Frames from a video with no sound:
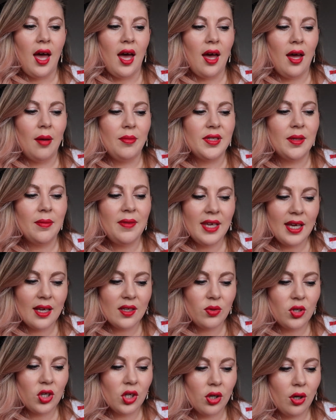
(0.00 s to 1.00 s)
something
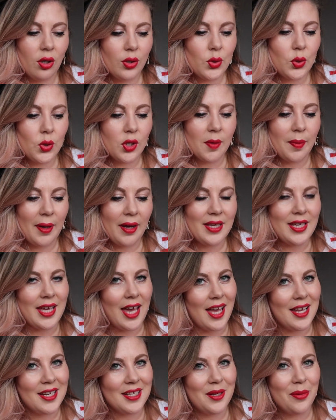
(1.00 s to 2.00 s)
else which I can't talk about
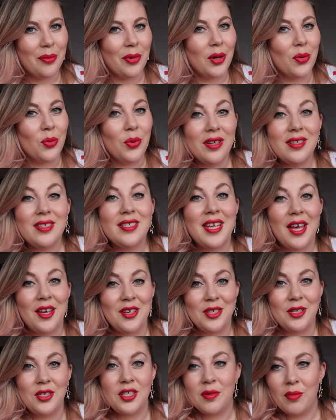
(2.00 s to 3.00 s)
yet, but I will
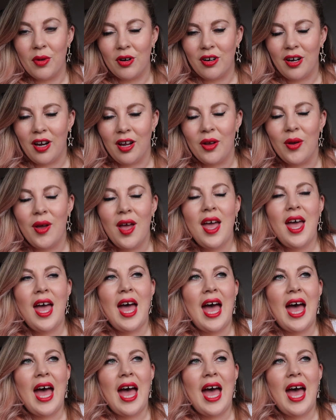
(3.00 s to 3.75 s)
tell you tomorrow.